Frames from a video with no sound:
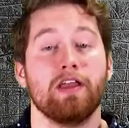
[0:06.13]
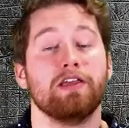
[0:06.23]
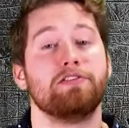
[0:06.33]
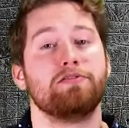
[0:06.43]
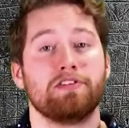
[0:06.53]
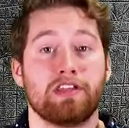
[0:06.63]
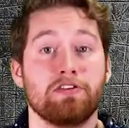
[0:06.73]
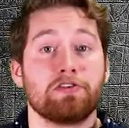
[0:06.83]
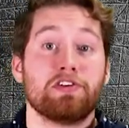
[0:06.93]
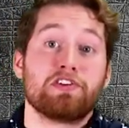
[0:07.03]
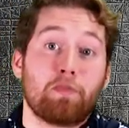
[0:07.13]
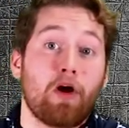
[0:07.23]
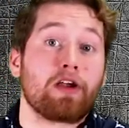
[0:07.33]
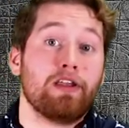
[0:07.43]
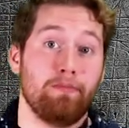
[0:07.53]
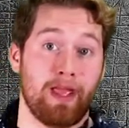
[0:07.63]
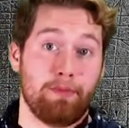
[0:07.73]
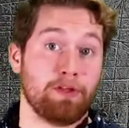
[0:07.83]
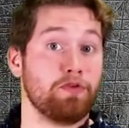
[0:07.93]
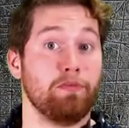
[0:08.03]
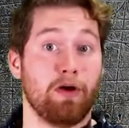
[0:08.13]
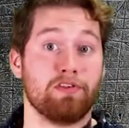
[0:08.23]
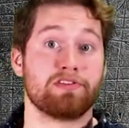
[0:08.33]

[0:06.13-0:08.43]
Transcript: is to essentially spark a debate between both